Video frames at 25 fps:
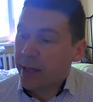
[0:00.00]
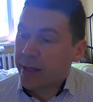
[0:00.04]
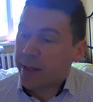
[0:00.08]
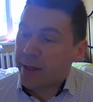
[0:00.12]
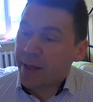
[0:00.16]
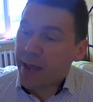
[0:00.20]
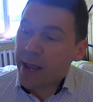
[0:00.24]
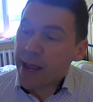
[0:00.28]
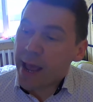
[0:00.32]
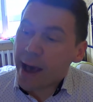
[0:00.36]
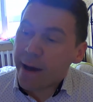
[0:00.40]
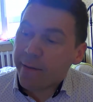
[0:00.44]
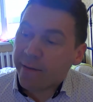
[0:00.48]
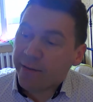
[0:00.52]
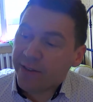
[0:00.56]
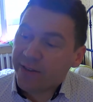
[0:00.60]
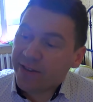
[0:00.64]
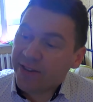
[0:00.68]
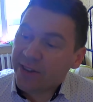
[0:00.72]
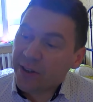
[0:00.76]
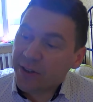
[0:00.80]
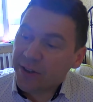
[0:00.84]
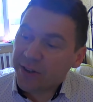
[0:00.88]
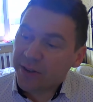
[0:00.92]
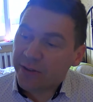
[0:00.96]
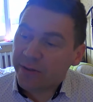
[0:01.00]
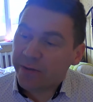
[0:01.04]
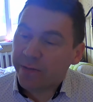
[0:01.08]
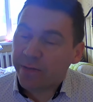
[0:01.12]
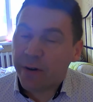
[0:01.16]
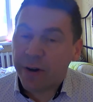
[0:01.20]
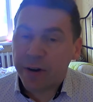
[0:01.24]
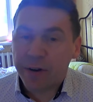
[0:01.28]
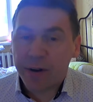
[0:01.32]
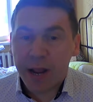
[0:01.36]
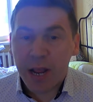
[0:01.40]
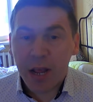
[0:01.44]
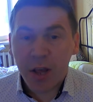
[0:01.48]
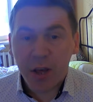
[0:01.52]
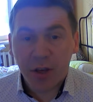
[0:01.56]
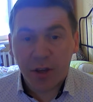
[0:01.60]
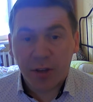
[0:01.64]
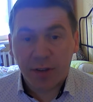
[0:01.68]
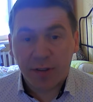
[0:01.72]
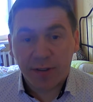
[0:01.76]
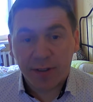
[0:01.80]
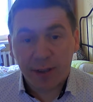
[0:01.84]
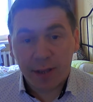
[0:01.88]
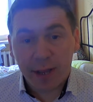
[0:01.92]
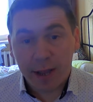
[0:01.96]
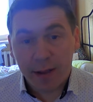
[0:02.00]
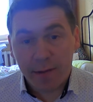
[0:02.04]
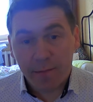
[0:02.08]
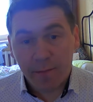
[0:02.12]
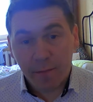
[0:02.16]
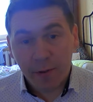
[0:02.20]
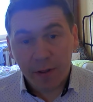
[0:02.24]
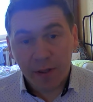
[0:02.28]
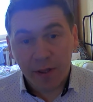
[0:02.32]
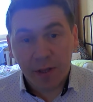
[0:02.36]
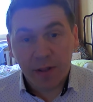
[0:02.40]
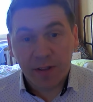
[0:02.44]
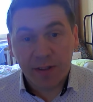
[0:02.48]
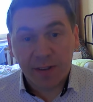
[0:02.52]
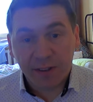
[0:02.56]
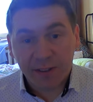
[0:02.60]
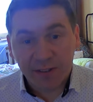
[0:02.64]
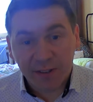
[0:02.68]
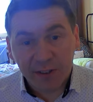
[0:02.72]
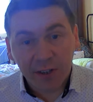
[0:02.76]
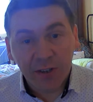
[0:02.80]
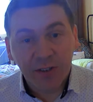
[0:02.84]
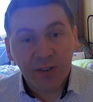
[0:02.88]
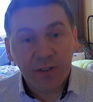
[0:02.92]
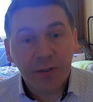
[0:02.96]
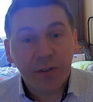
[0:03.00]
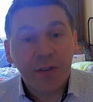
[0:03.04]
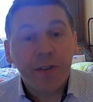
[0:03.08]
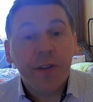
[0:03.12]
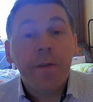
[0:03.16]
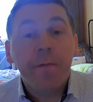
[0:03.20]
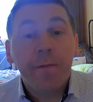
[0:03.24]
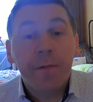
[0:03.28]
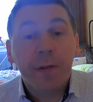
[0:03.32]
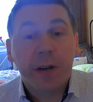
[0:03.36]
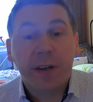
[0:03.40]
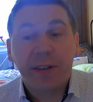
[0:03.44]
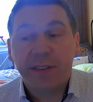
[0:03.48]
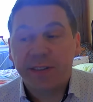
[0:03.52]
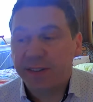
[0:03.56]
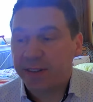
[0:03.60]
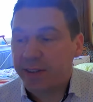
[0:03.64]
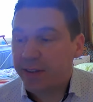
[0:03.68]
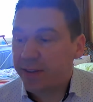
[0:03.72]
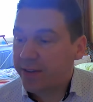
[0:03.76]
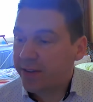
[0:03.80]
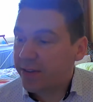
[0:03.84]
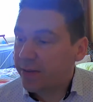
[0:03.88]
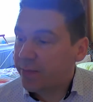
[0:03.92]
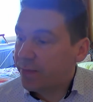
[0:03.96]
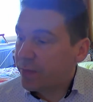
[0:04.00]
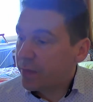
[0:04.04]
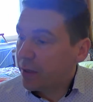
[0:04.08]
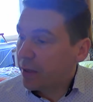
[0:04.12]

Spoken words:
they have certain variations with certain differences.